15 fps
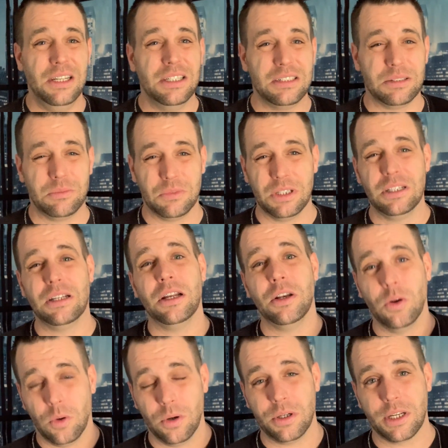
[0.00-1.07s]
some really
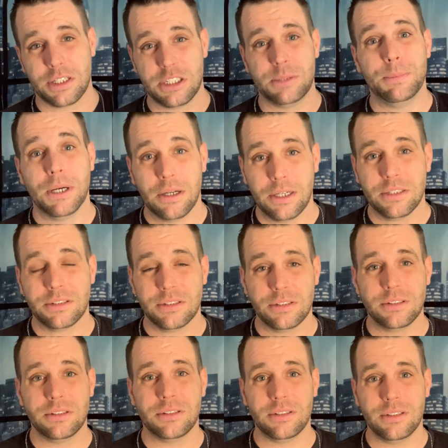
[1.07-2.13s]
annoying
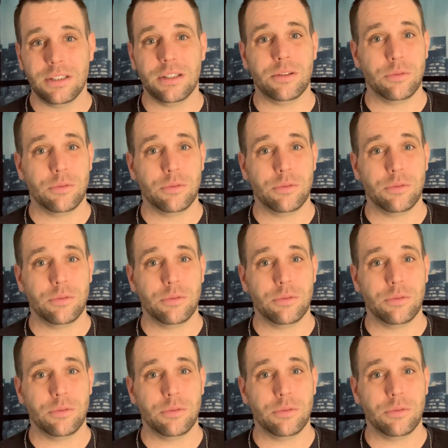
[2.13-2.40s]
experiences uh,